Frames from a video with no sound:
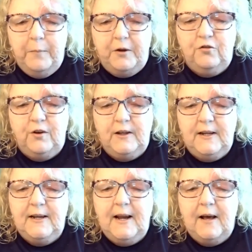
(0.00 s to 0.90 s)
But she
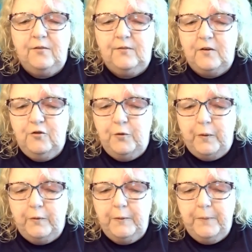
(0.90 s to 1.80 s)
did ask that you
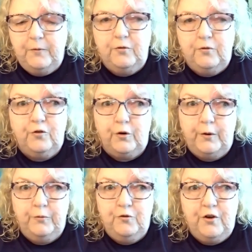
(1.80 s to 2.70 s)
only post your
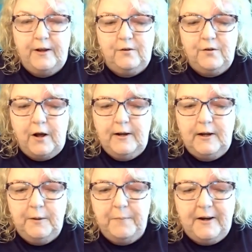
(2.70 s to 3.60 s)
own channel, not
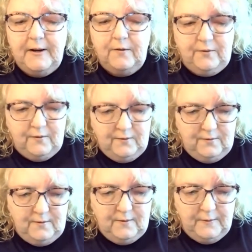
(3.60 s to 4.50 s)
anybody
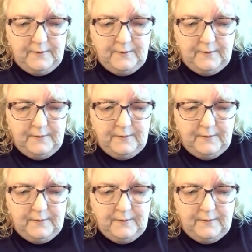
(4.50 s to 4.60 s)
else's.